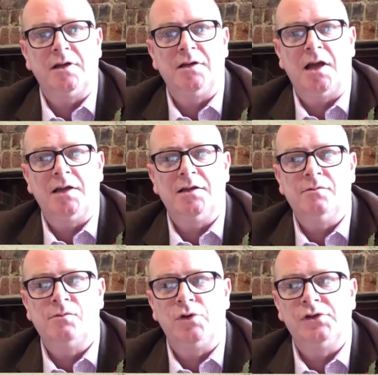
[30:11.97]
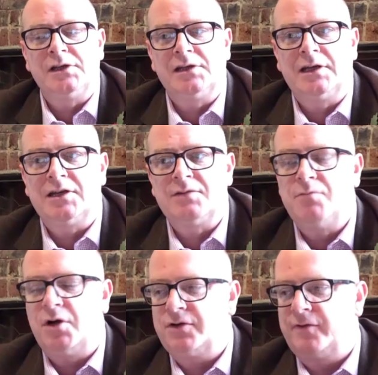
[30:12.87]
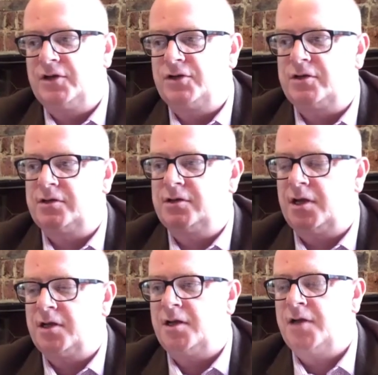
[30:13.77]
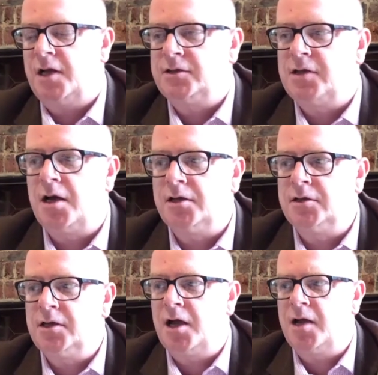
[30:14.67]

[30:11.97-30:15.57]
and wanting to get as much finished and done.